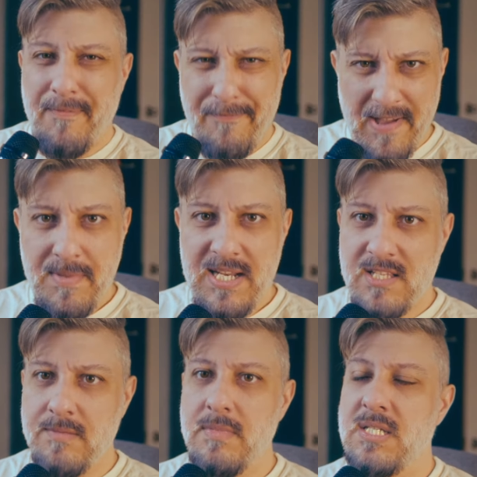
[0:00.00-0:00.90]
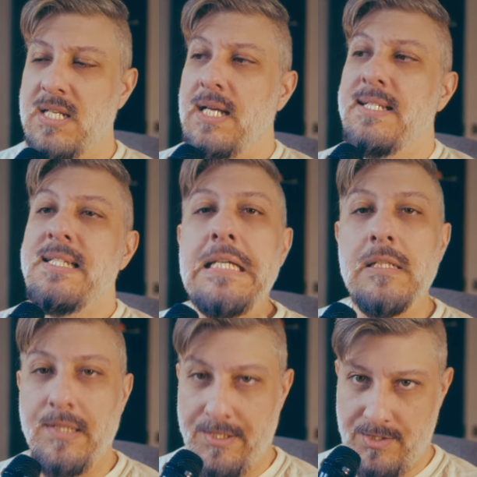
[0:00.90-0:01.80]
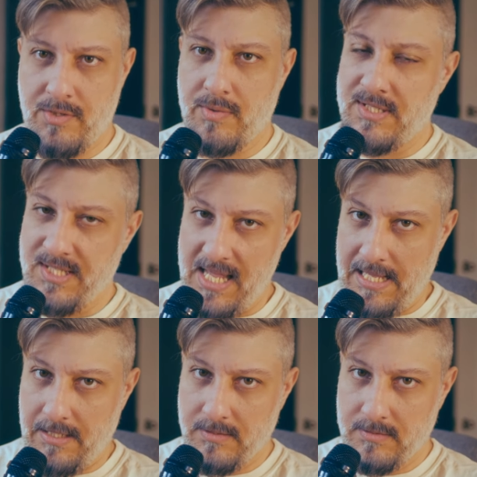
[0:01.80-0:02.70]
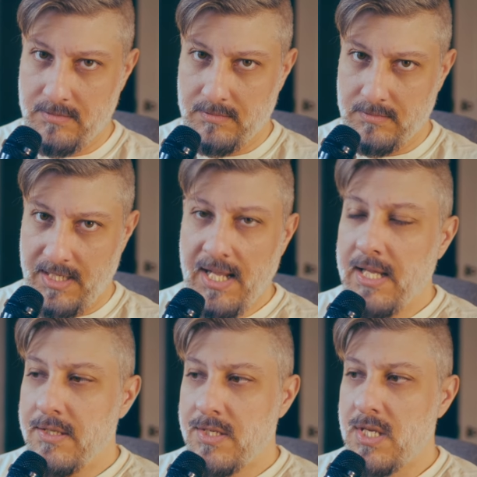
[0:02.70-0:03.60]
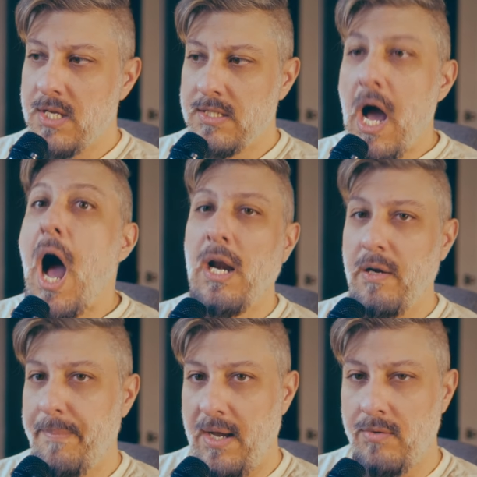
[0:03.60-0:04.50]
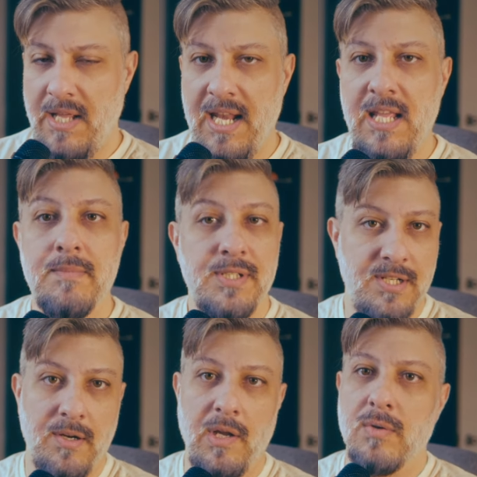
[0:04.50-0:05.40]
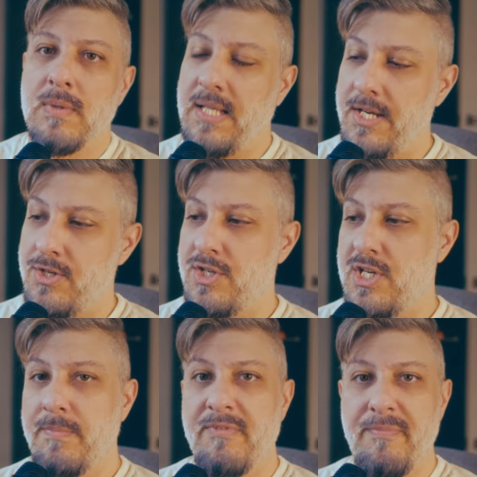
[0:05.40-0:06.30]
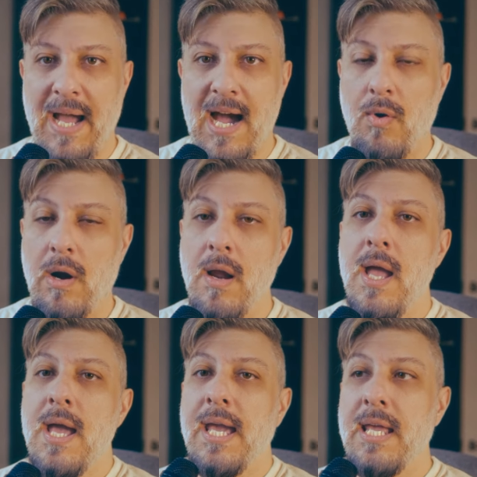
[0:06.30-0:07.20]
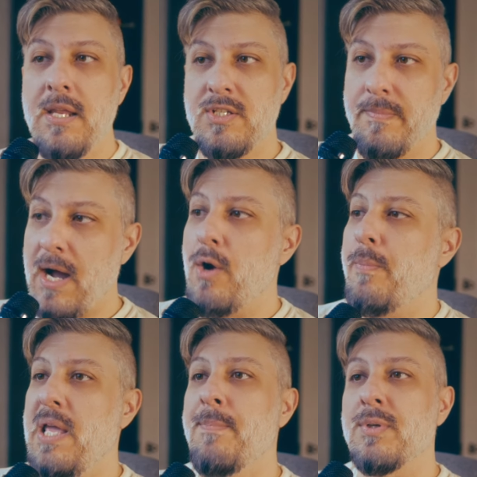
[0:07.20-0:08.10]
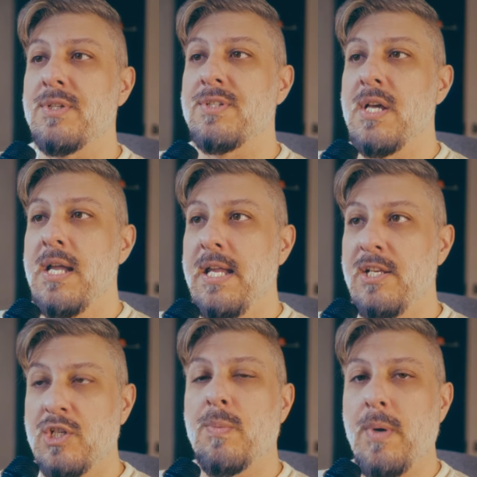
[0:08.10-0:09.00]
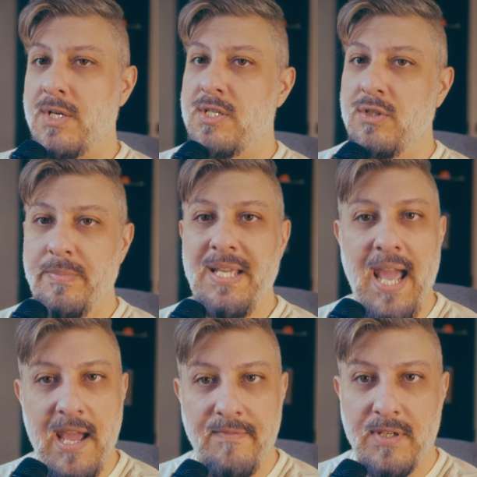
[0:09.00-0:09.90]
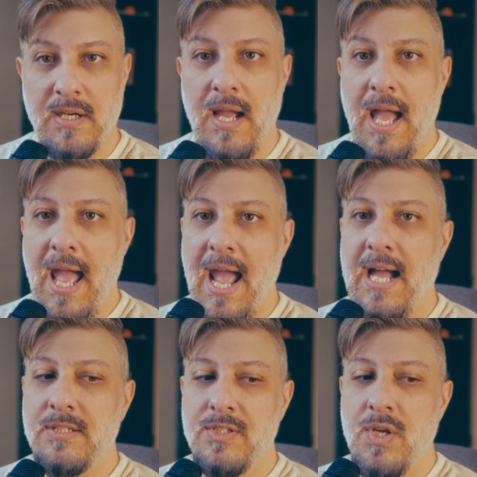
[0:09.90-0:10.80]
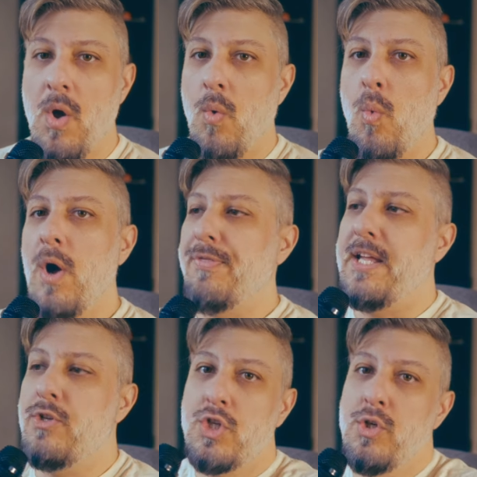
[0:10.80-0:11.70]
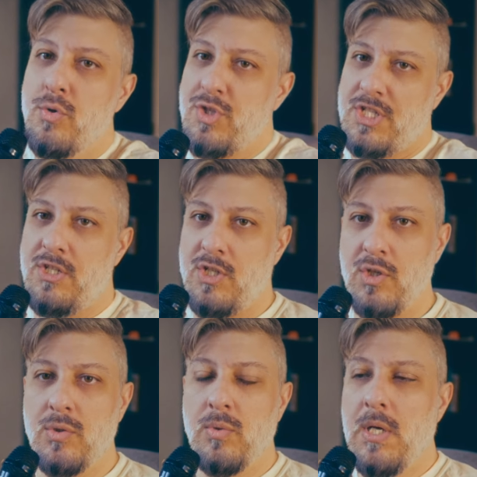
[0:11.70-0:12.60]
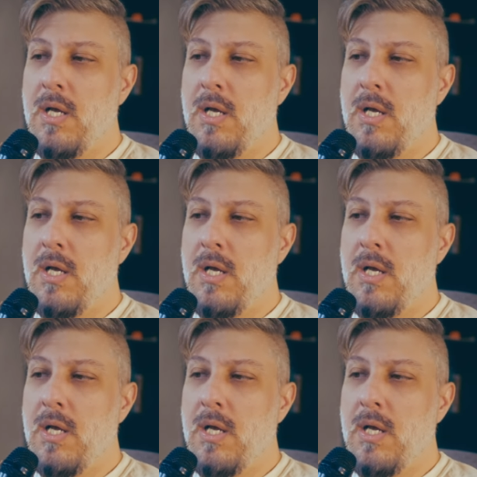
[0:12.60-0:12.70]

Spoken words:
feminism is an idealist critique. It is not about any material relationship of power. It is about people's interpersonal behavior and what they choose to do